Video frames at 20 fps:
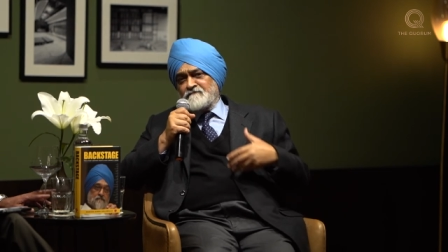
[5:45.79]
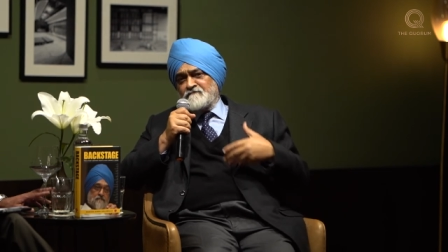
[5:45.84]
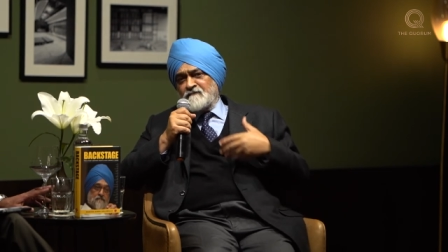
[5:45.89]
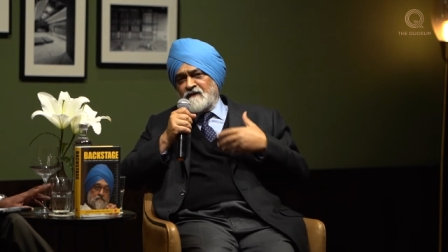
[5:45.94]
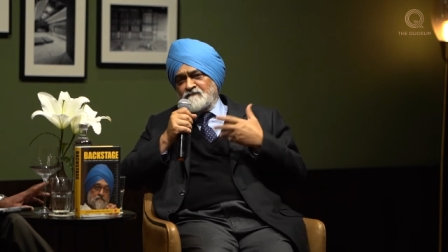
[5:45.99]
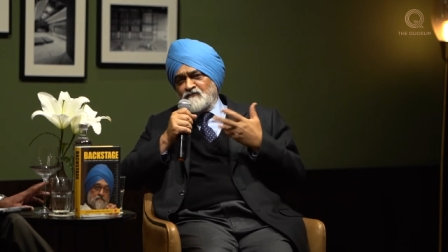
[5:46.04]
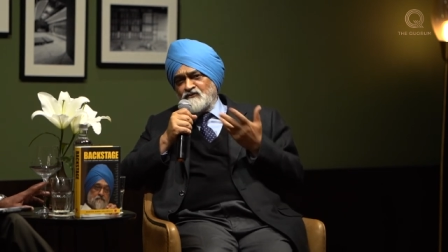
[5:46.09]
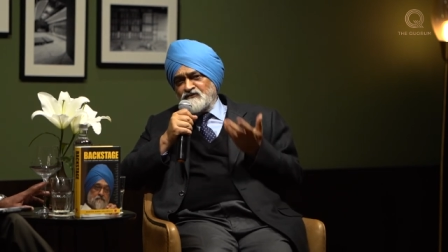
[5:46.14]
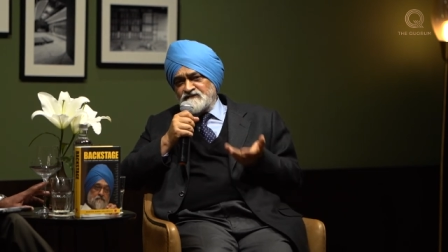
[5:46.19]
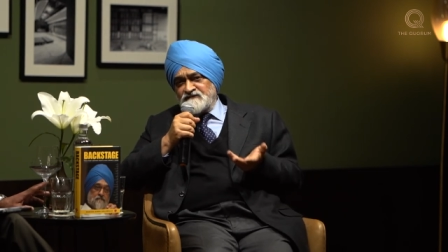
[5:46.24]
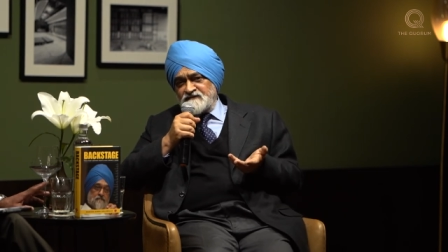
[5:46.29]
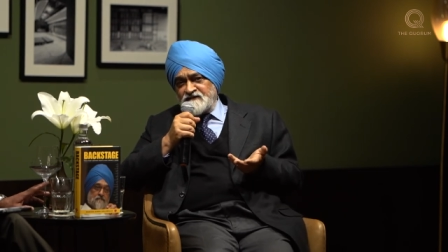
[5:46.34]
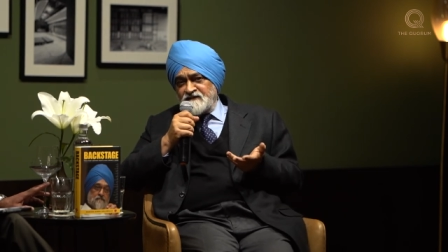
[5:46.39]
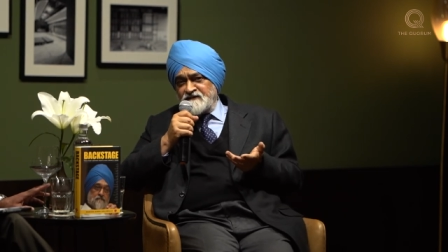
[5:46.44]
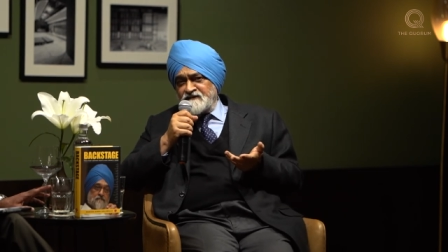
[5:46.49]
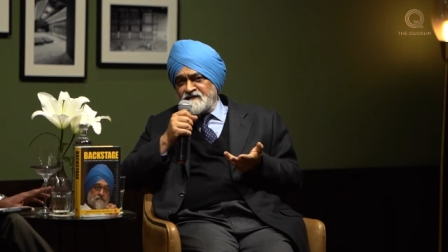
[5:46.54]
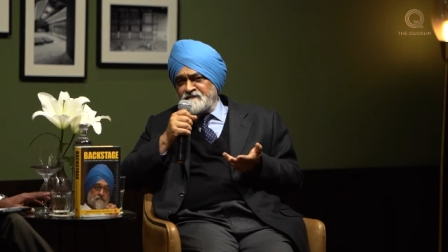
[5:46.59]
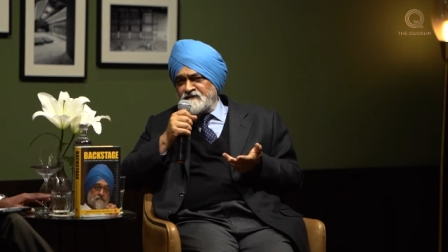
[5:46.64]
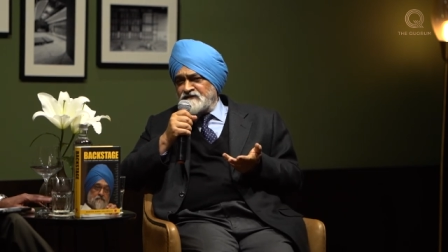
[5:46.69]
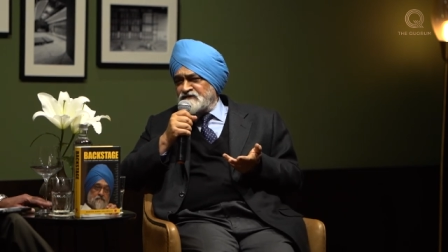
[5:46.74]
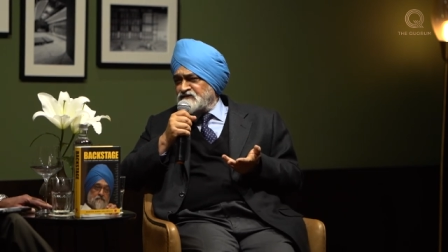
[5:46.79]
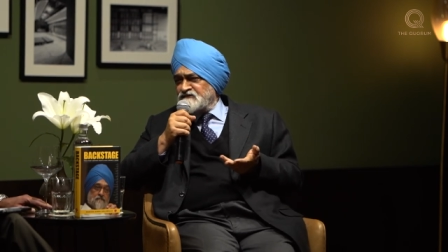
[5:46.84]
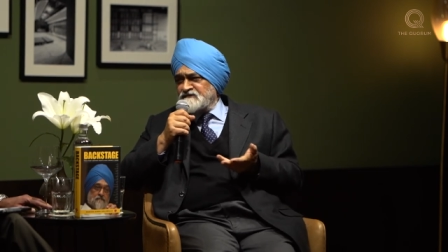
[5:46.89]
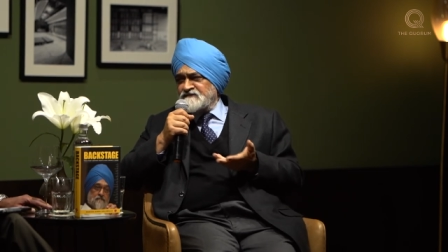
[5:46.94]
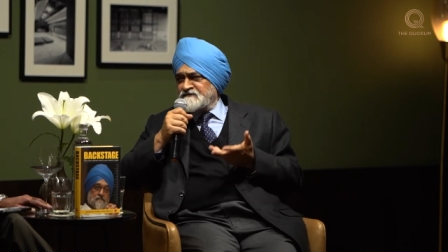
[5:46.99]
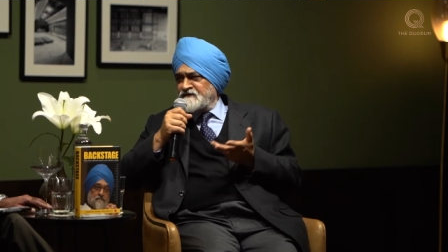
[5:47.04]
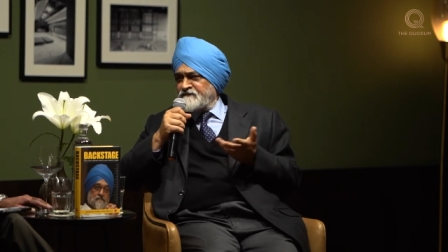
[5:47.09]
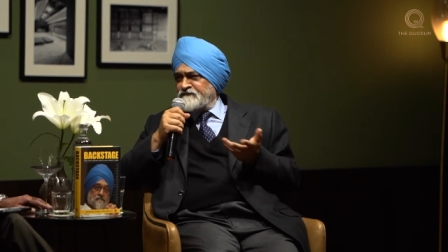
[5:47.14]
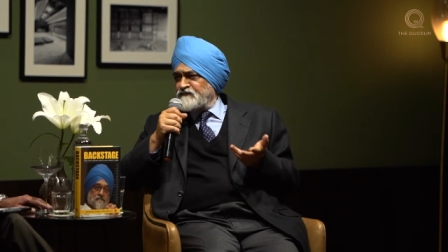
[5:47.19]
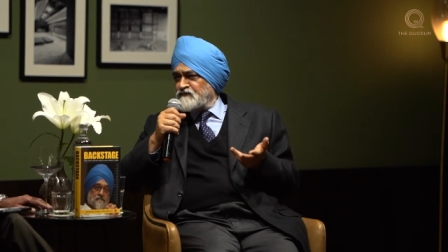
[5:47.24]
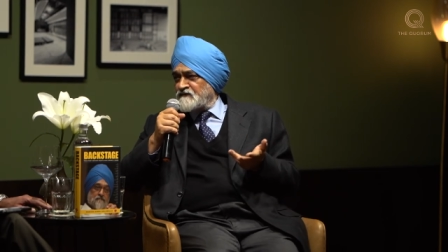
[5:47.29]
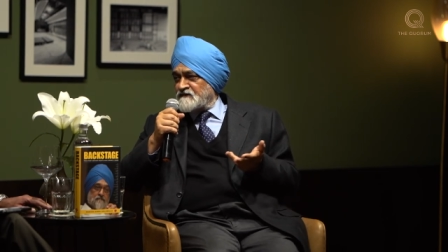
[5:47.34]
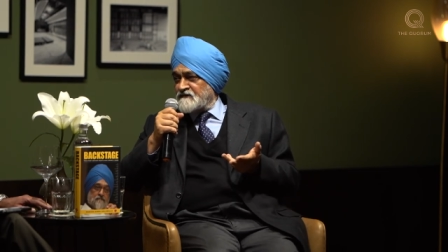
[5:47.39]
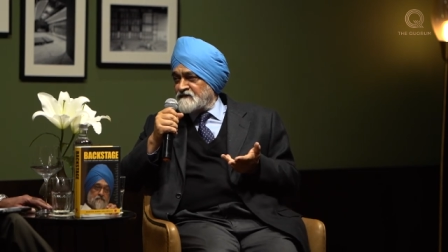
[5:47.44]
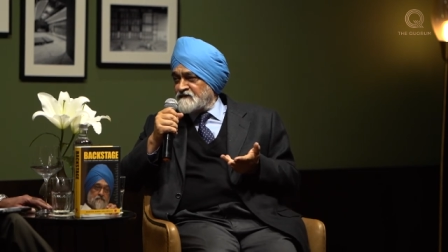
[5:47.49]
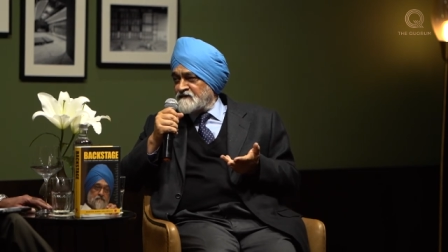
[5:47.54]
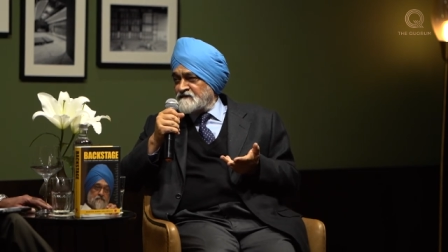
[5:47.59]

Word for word: Manmohan Singh's image is different.